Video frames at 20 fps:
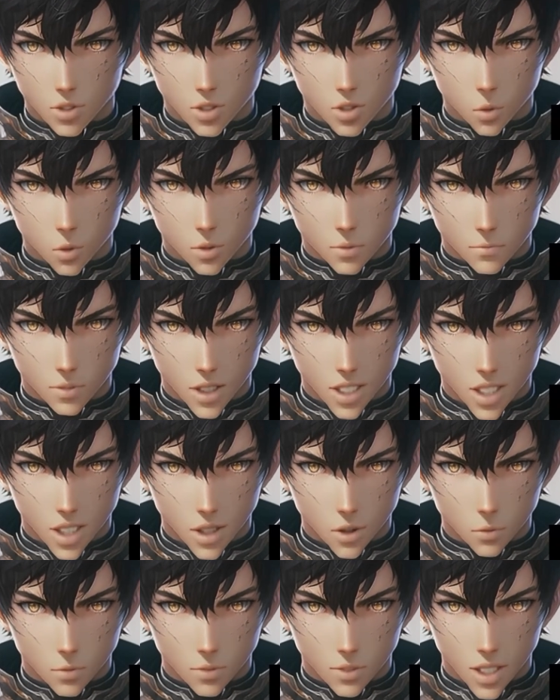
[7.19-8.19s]
short
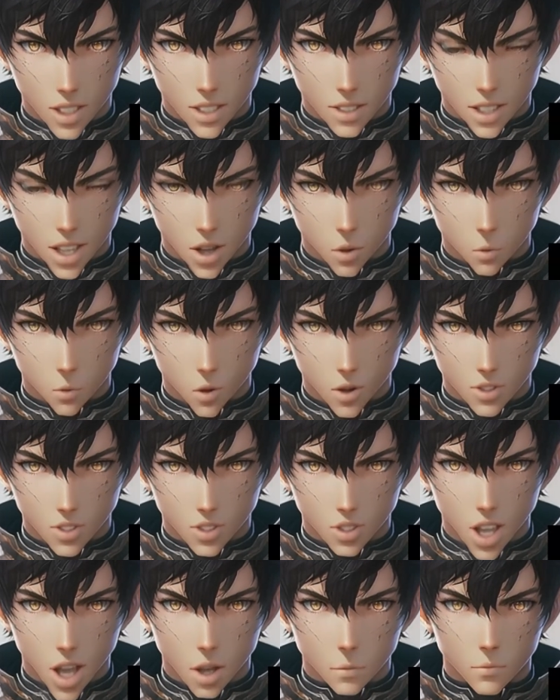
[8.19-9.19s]
videos like one
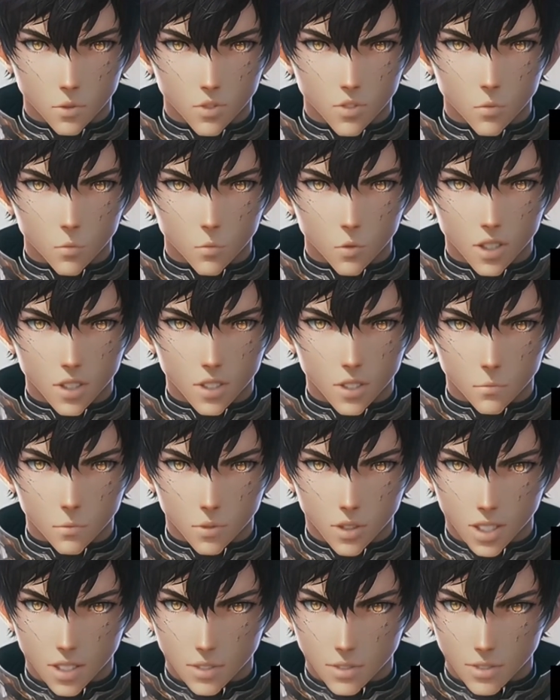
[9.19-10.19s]
chapter's weekly
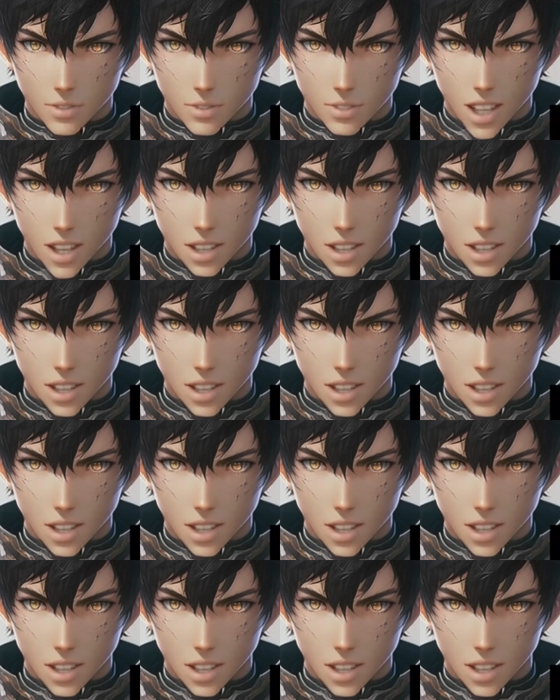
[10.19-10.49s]
releases,